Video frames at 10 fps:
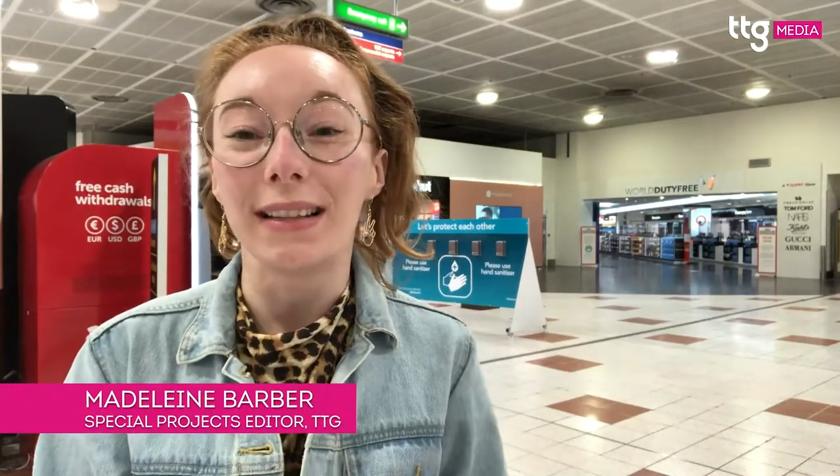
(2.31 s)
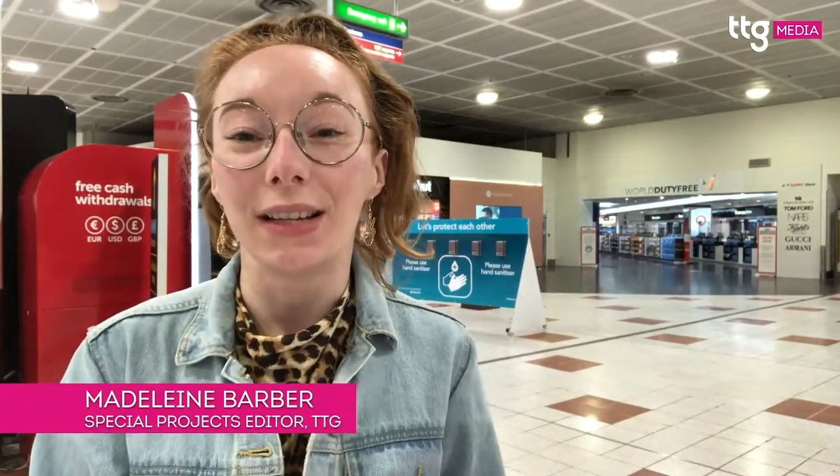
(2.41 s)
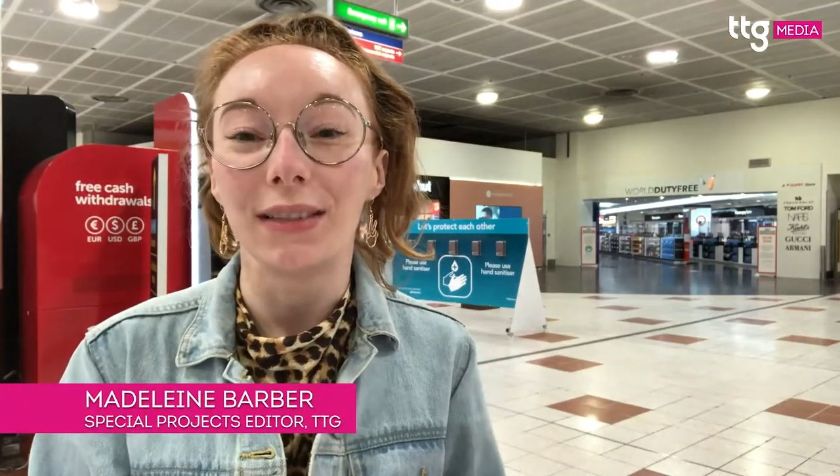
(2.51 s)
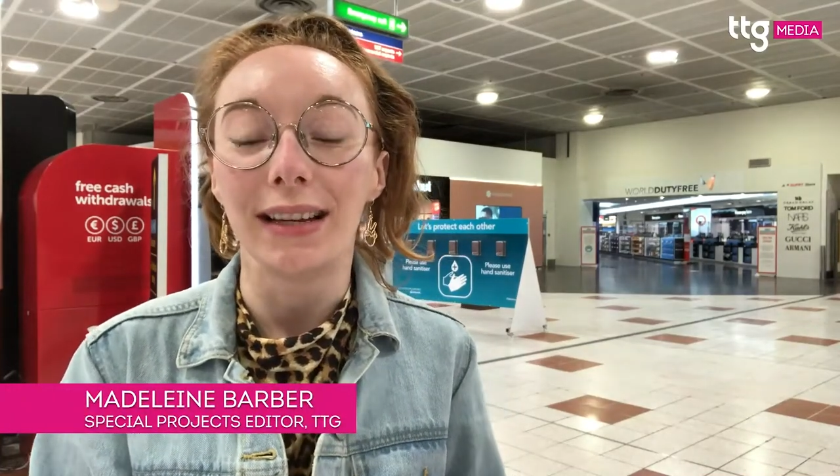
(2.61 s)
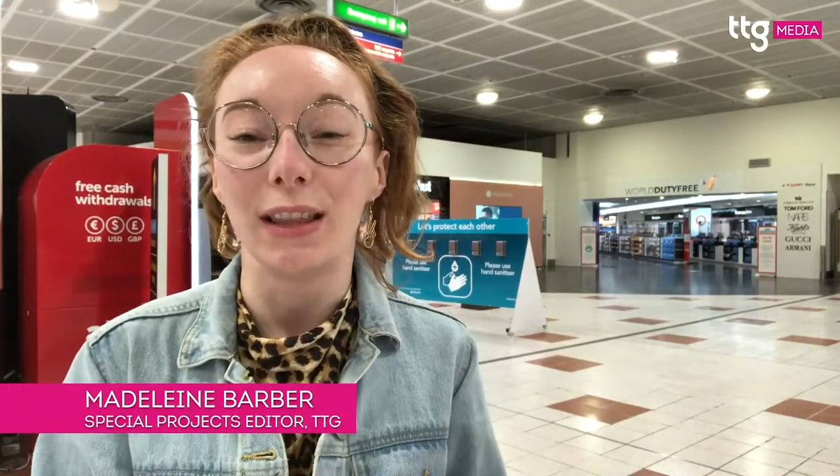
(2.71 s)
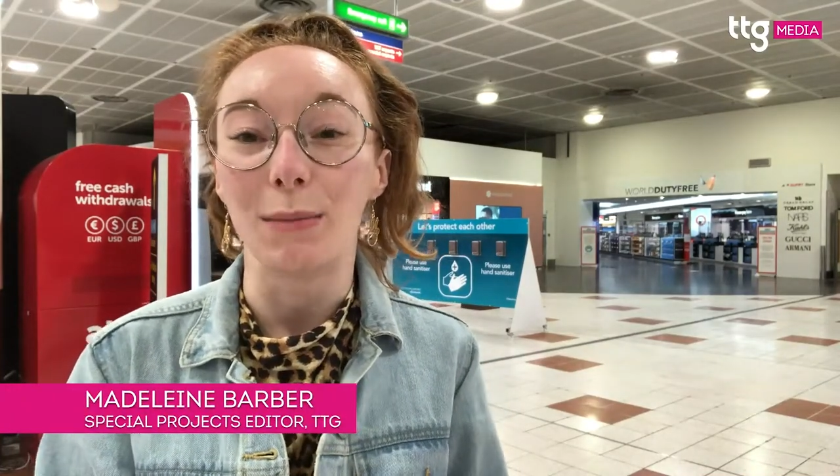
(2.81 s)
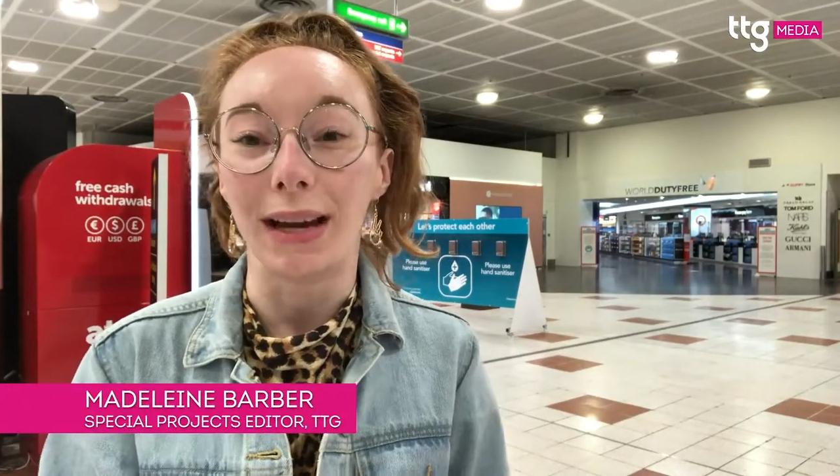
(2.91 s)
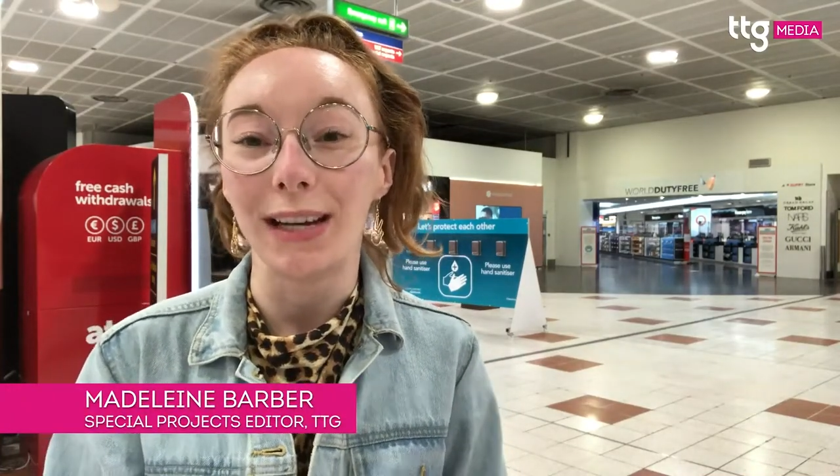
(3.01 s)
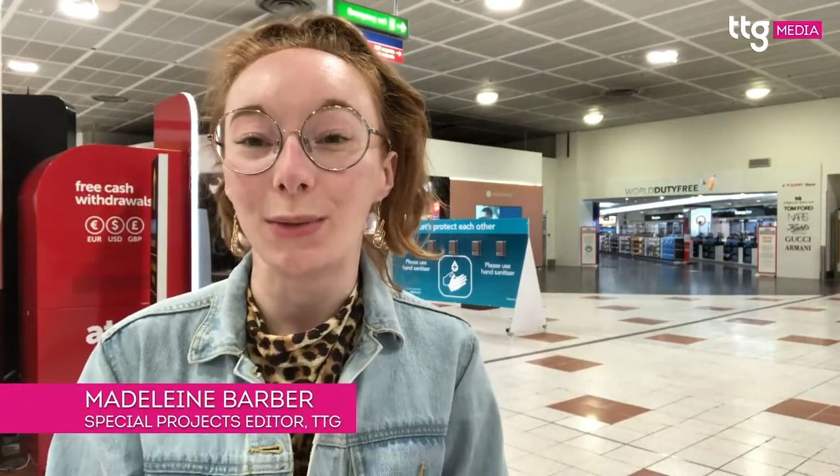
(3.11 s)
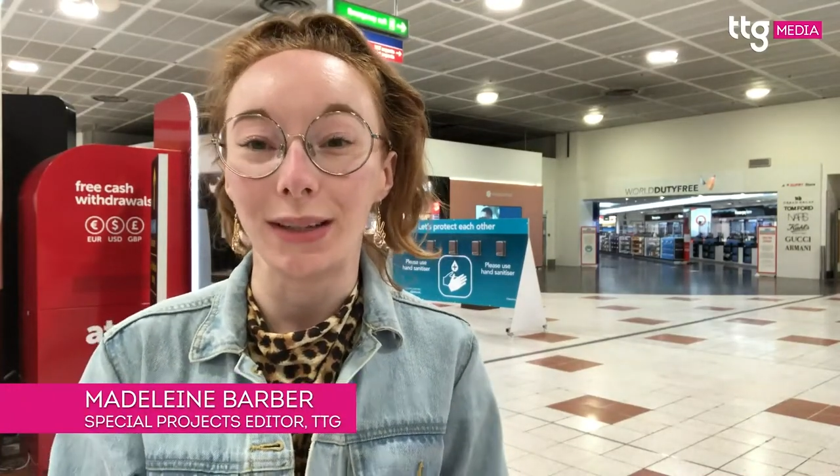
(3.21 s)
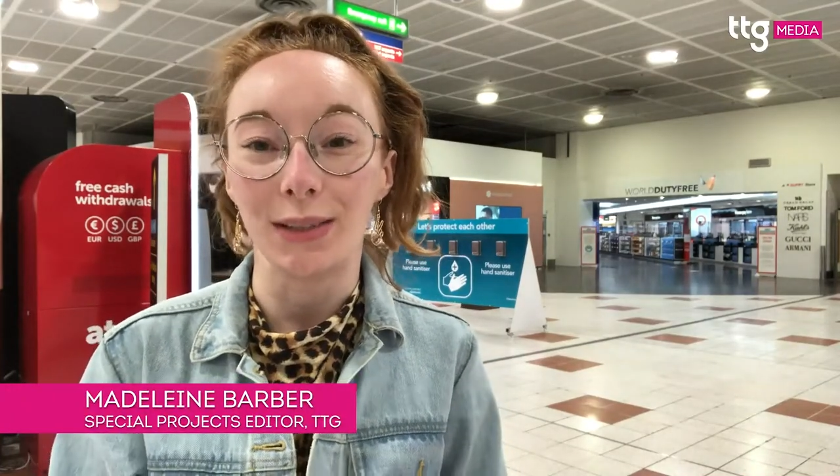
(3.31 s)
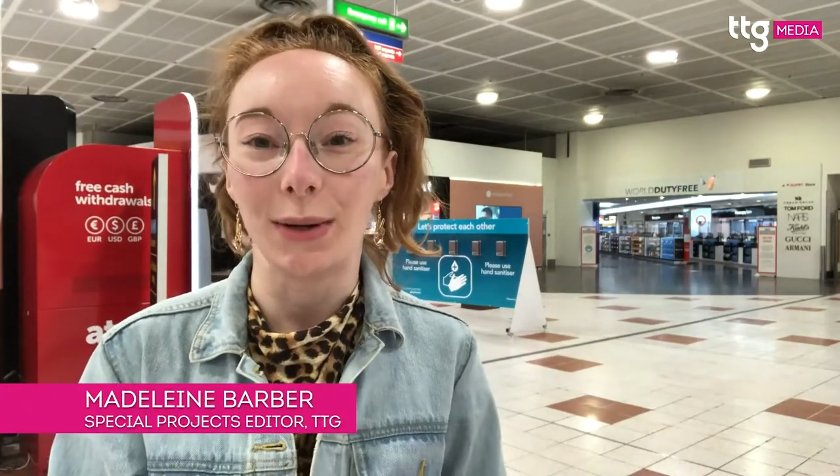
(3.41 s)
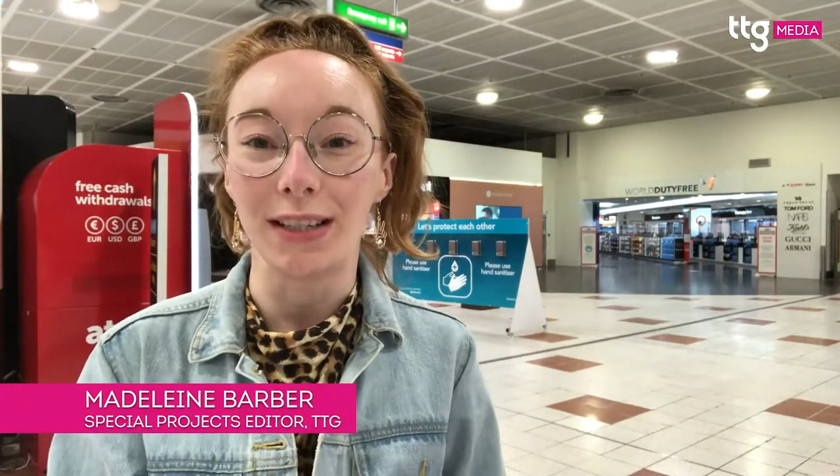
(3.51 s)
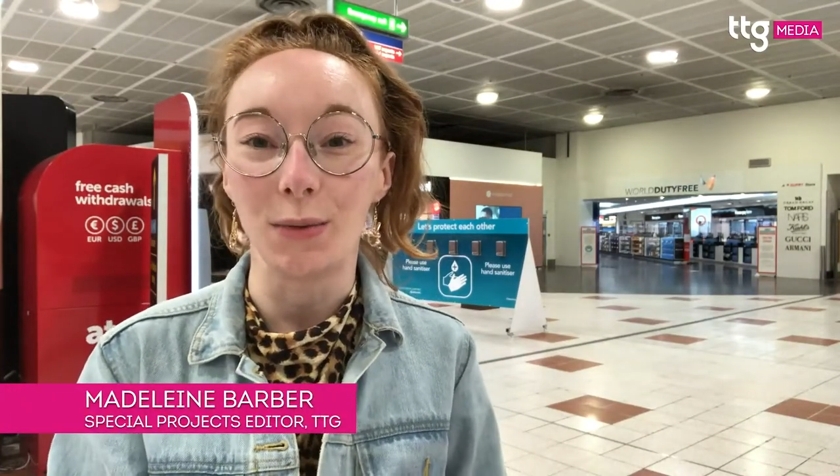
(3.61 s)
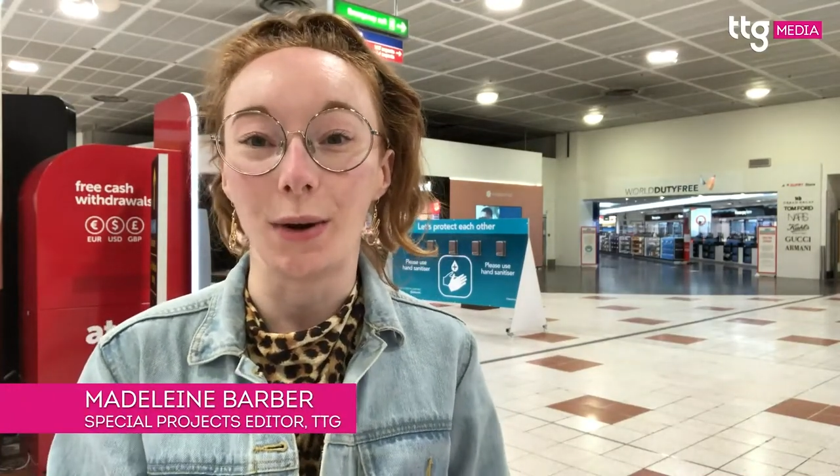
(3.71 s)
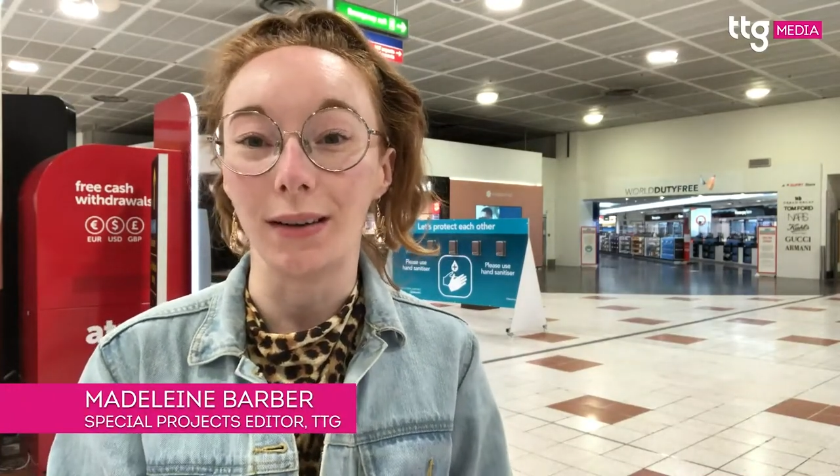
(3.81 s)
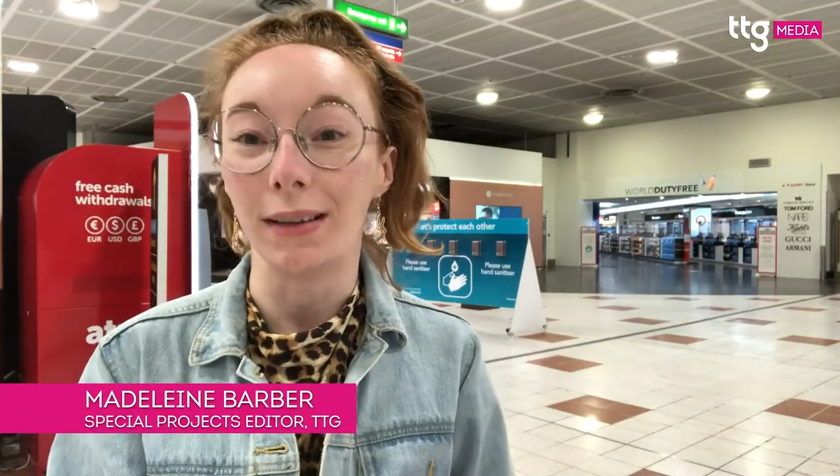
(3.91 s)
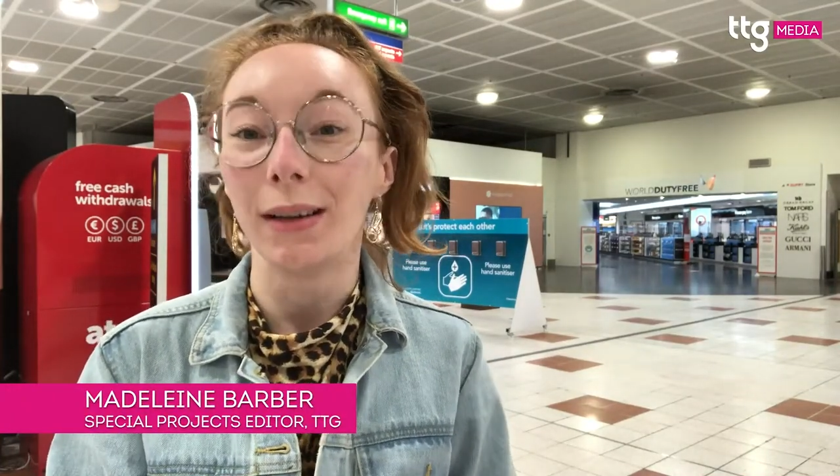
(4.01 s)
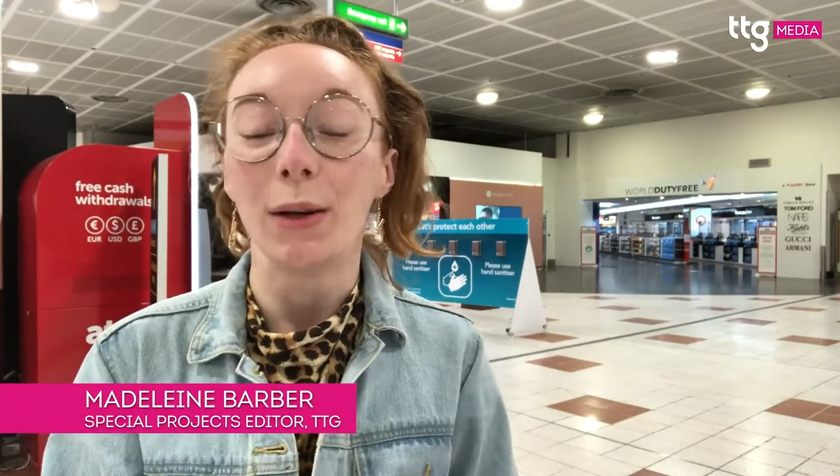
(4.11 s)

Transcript: the 17th of May 2021,